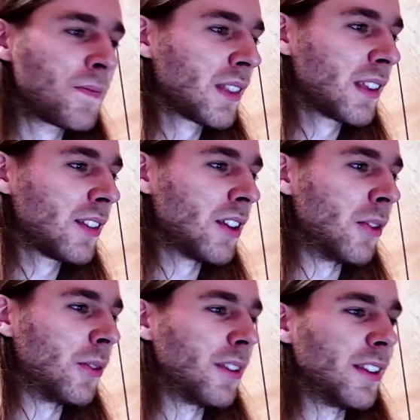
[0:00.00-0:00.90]

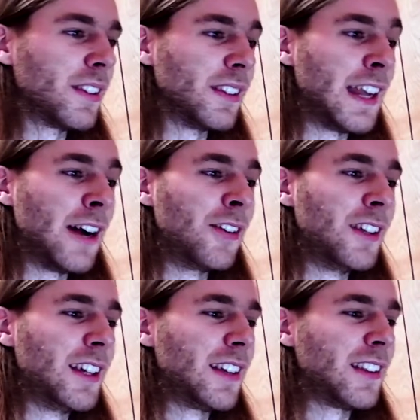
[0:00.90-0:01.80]
So now,
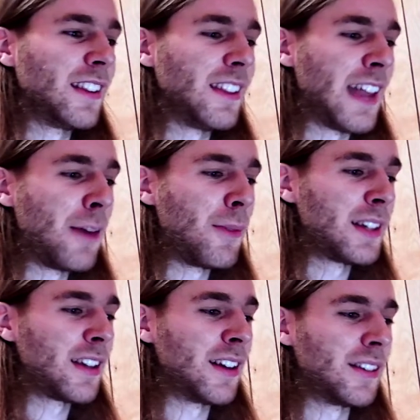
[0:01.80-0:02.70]
that
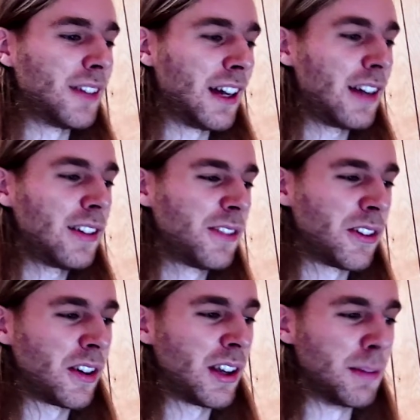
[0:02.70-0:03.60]
went on
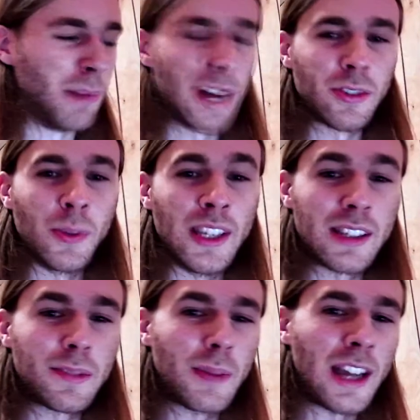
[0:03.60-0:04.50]
for about a week.
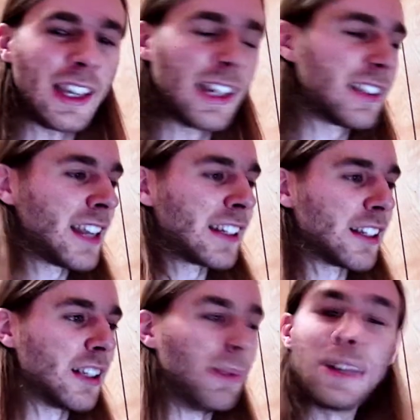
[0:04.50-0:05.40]
It's, I think it's
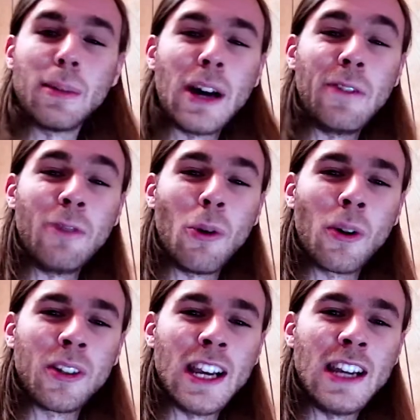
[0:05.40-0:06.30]
technically been about
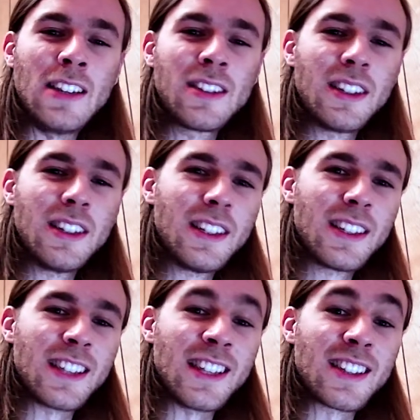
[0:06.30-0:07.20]
four days
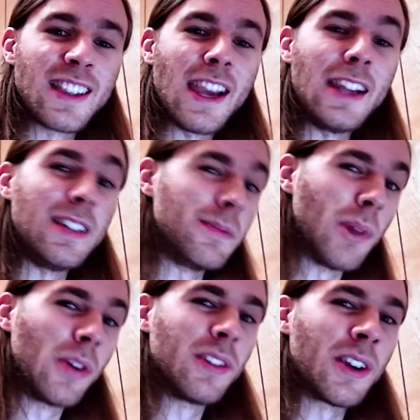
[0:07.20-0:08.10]
since they
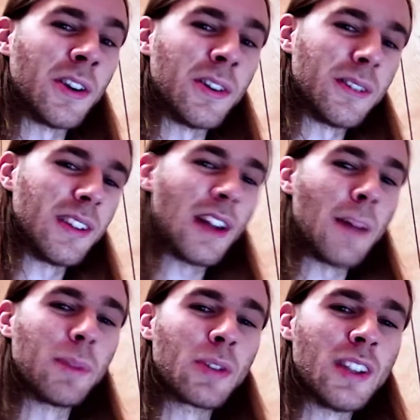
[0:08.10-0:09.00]
po- or
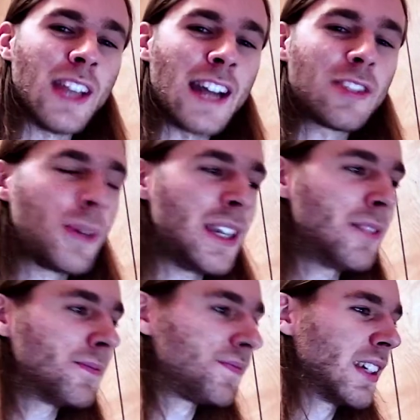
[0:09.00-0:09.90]
uploaded that tweet.
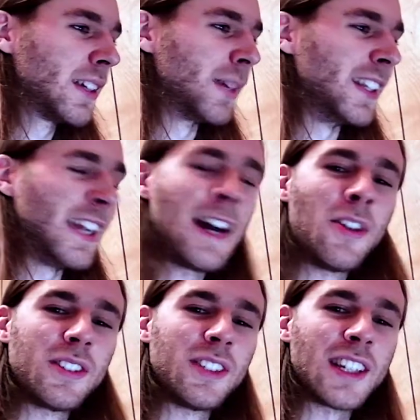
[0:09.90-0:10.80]
But
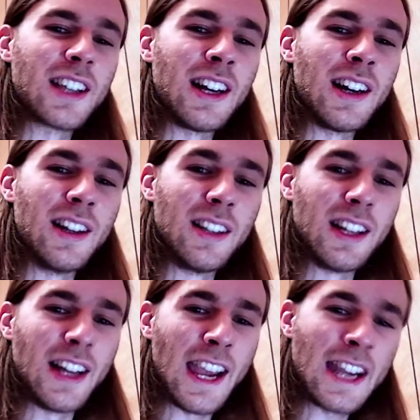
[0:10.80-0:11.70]
now, just a
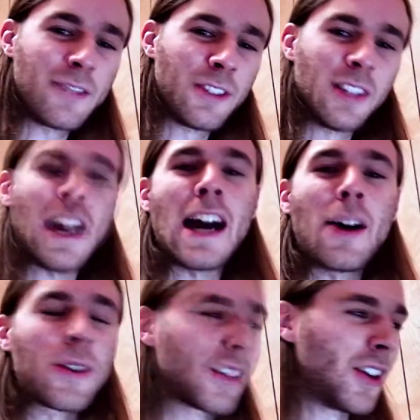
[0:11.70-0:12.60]
handful of
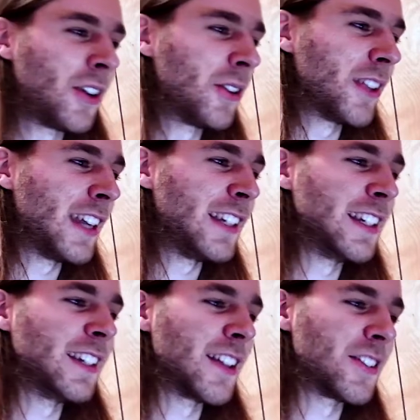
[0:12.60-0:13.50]
hours ago, they did
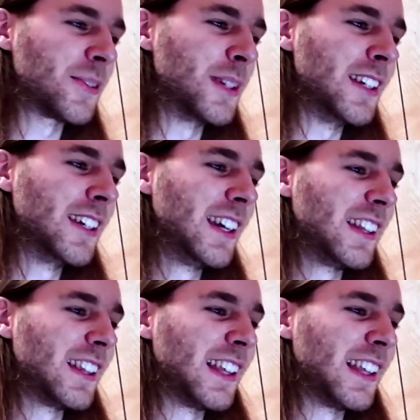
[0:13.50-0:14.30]
another tweet that